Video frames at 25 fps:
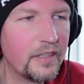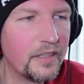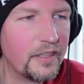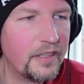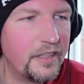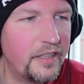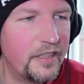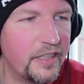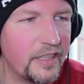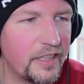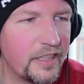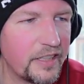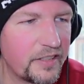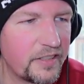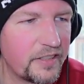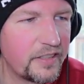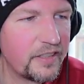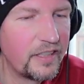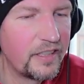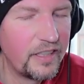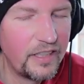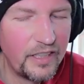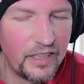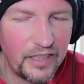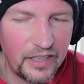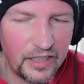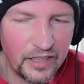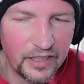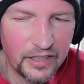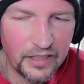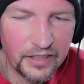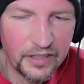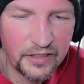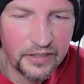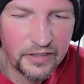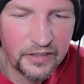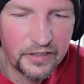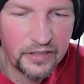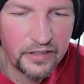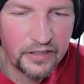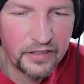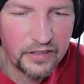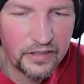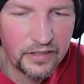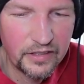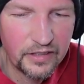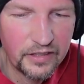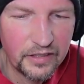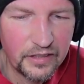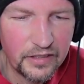this is
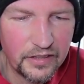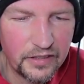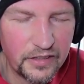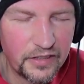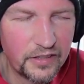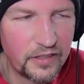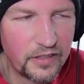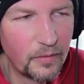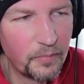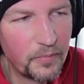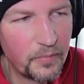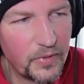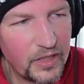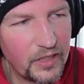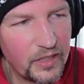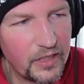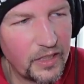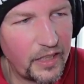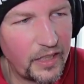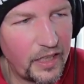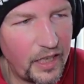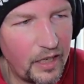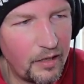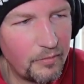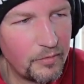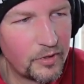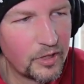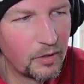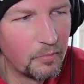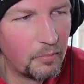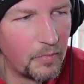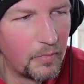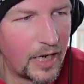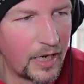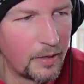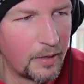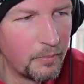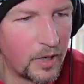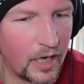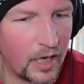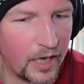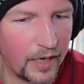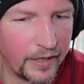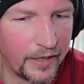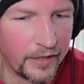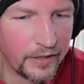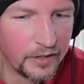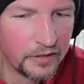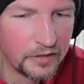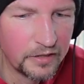something that came to my
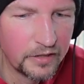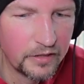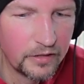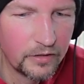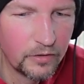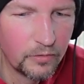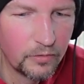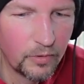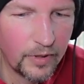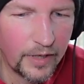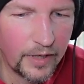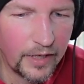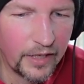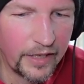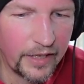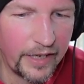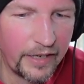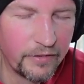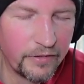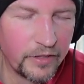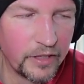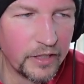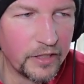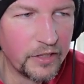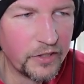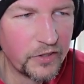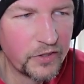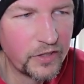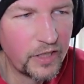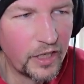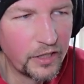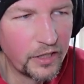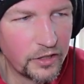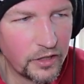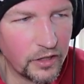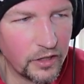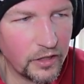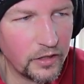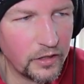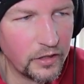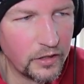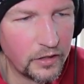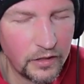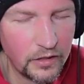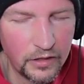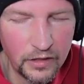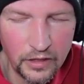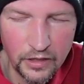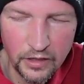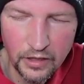mind while having a discussion
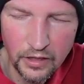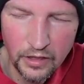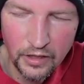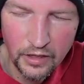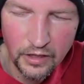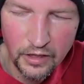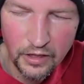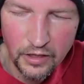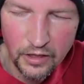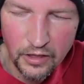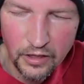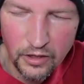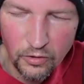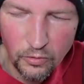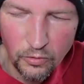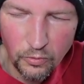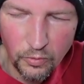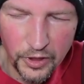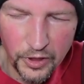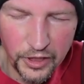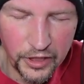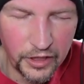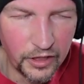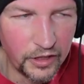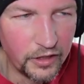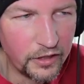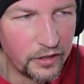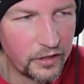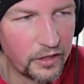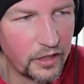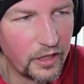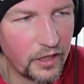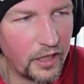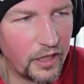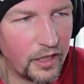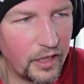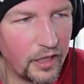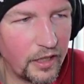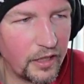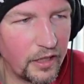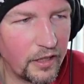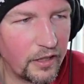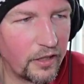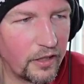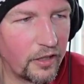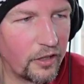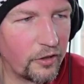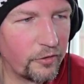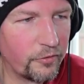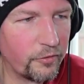with
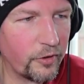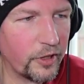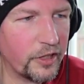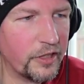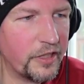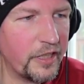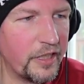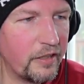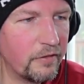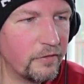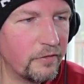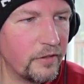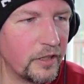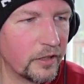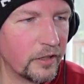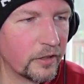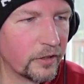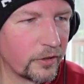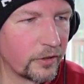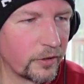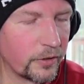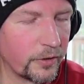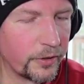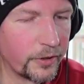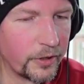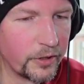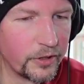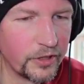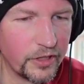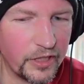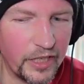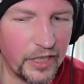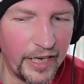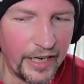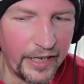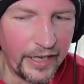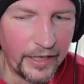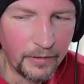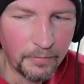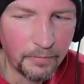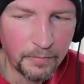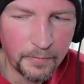our friend Dave Neal earlier today,